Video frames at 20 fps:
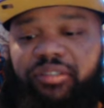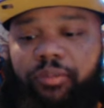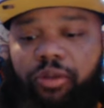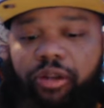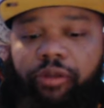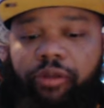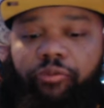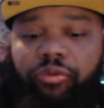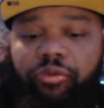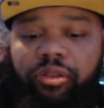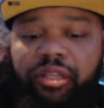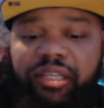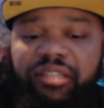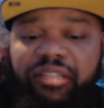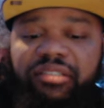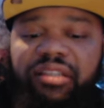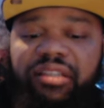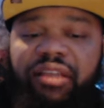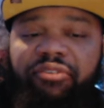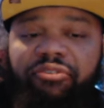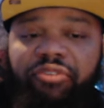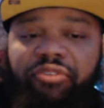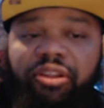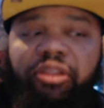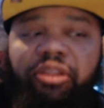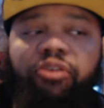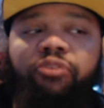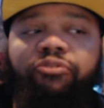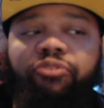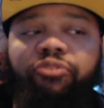I'm going to release a
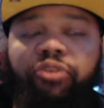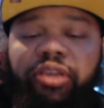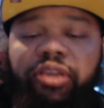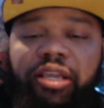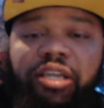video for